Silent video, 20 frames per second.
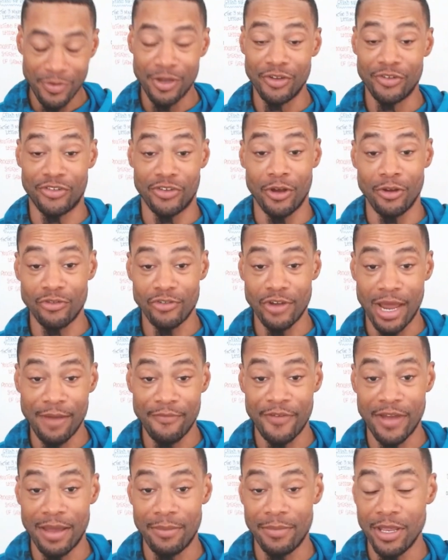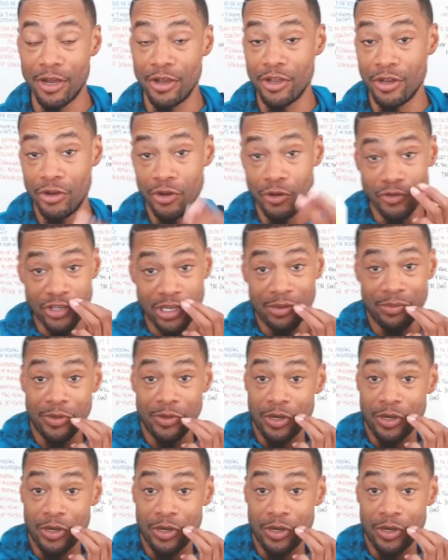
your Soul Tribe family or your new team,